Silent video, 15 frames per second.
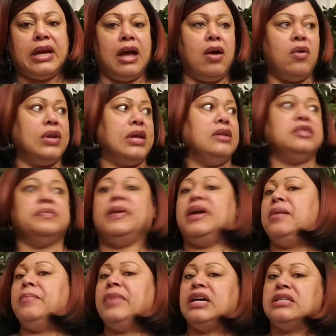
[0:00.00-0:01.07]
I don't even
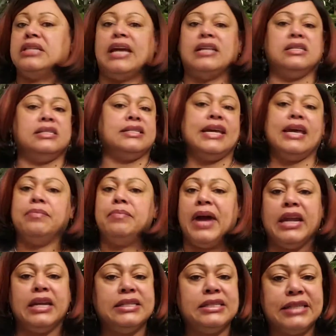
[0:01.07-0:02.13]
spend much. I just get
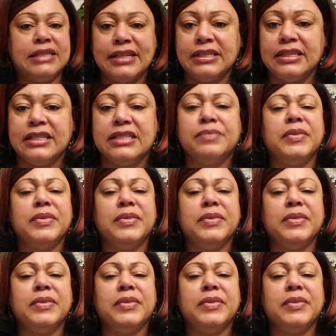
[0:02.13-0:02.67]
my necessities.